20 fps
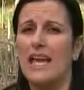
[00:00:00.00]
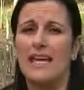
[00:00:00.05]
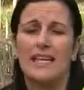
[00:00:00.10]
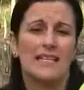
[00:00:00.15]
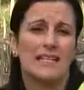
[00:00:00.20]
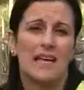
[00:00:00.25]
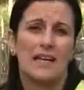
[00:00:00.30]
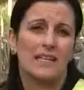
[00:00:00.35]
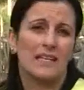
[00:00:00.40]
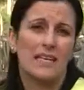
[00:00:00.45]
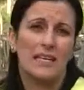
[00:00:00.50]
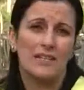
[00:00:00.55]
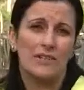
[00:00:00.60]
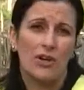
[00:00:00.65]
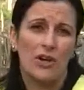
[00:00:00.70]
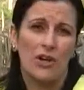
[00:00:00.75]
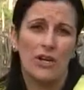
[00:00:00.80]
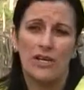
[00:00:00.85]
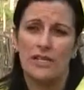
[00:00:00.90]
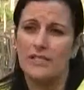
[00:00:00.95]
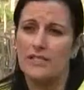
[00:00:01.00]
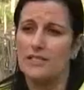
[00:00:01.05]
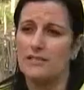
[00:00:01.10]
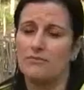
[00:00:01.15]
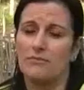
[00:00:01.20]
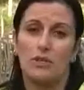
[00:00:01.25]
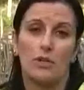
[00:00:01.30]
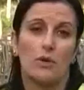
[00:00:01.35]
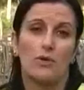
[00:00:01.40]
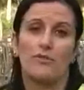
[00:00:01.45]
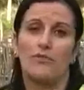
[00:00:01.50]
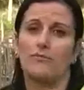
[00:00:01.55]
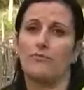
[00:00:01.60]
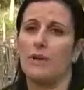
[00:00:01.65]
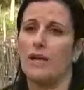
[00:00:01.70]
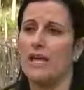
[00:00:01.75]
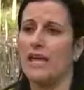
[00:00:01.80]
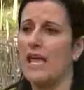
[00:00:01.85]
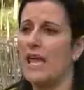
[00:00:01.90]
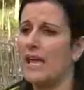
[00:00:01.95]
and I cannot, if
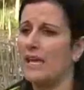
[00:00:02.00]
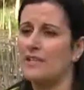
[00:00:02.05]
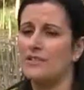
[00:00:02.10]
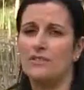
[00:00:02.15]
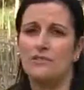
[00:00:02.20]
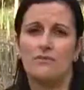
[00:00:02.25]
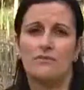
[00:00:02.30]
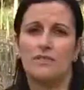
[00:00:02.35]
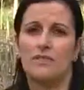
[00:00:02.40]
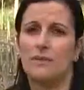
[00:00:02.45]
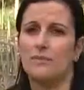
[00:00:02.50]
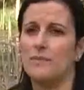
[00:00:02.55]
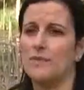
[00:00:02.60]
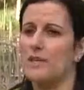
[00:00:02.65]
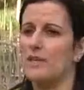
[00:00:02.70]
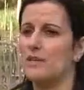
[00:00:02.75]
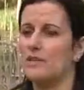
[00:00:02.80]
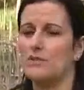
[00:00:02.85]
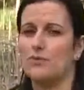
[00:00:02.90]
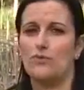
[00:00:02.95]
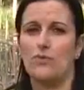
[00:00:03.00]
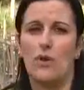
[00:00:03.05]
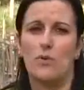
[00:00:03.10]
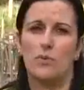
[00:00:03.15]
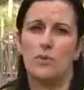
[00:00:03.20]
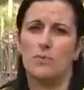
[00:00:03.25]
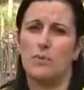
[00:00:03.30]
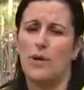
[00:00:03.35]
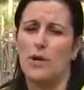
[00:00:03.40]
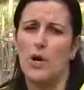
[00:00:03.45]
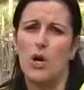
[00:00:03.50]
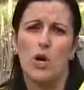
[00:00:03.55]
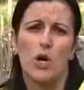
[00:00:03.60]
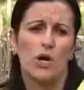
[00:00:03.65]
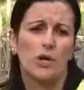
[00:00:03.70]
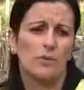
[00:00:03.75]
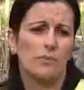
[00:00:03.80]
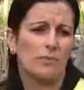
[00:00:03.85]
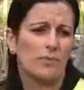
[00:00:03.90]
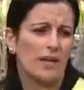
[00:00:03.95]
my hand, something is wrong with my
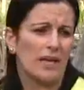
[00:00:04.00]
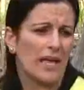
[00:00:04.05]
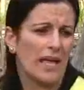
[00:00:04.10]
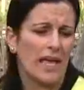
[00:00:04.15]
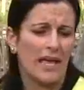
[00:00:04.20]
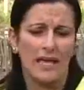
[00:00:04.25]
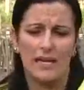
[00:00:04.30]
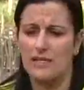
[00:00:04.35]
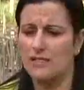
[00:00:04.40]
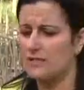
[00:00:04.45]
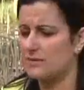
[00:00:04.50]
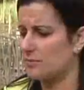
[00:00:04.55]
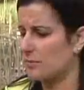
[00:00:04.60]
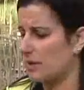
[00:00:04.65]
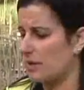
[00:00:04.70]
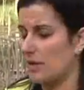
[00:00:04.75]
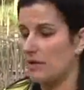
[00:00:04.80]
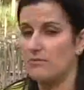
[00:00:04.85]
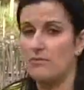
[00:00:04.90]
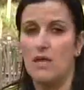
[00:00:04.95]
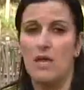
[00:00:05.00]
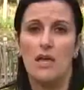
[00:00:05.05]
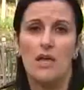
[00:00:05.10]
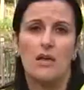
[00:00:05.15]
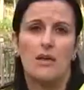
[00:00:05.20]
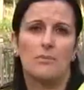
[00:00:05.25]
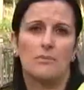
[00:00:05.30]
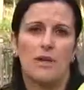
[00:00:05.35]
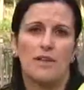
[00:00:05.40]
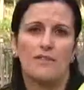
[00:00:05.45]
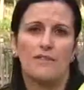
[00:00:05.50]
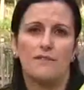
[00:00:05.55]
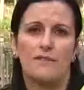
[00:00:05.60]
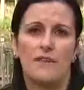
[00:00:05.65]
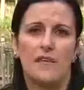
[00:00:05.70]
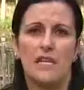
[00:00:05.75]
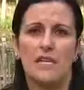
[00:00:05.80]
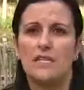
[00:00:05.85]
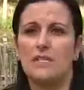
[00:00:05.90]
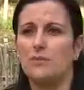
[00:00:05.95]
arm, my hand, my
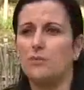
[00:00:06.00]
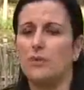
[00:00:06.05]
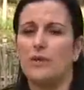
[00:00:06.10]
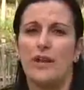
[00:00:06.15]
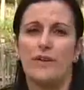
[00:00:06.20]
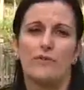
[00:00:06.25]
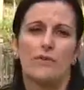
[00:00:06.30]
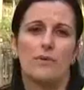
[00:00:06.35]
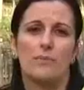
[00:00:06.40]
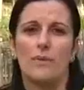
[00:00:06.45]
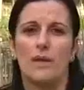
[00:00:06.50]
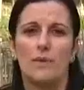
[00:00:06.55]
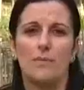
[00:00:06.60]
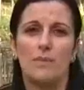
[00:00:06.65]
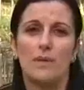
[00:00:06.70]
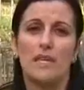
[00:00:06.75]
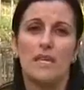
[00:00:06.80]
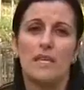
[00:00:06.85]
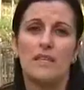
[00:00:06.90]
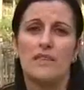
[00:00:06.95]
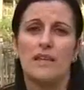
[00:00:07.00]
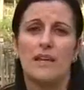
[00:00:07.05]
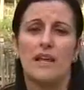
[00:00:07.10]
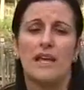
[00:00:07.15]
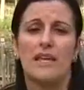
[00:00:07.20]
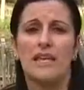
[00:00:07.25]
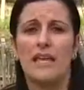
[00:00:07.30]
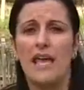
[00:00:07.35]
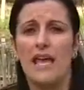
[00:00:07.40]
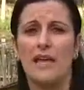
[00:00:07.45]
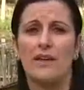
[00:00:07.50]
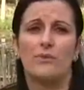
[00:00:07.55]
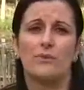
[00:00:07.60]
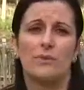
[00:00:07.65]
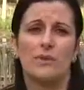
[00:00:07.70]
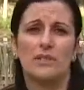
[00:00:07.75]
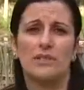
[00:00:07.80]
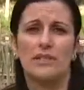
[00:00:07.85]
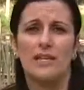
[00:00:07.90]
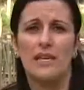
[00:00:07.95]
feet, whatever it may be, that I can't
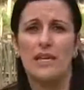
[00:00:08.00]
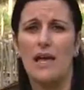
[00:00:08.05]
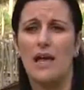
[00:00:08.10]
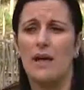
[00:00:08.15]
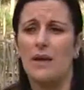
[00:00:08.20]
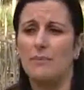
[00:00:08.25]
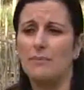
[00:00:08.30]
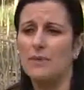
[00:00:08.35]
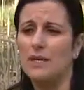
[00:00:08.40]
really